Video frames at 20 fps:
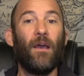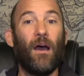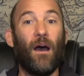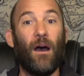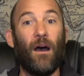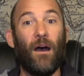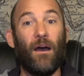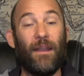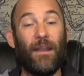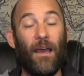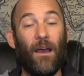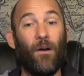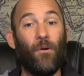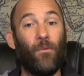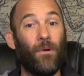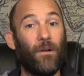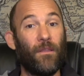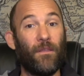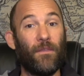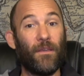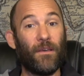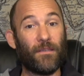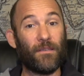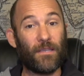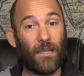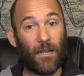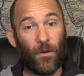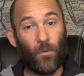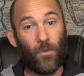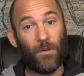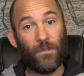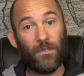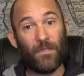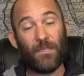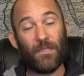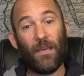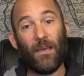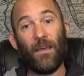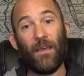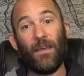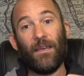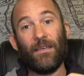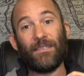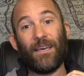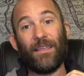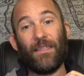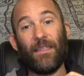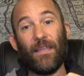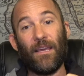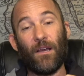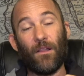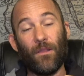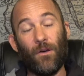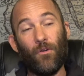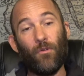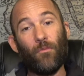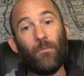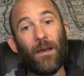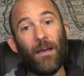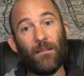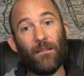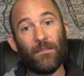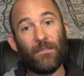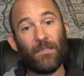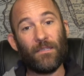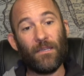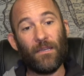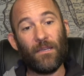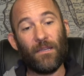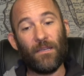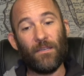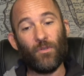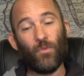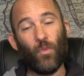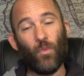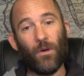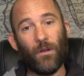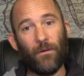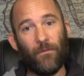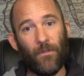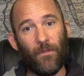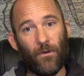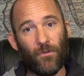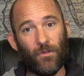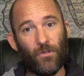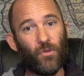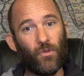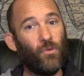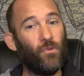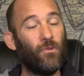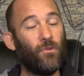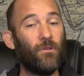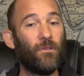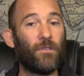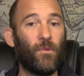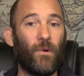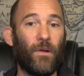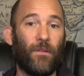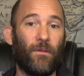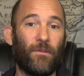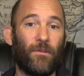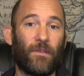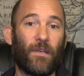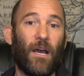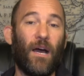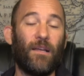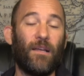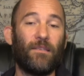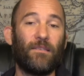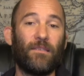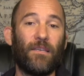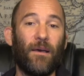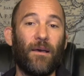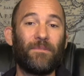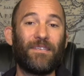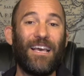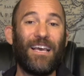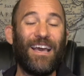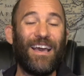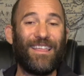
Now, one of the things that I would say is I think load balancing is one of those tools and one of those concepts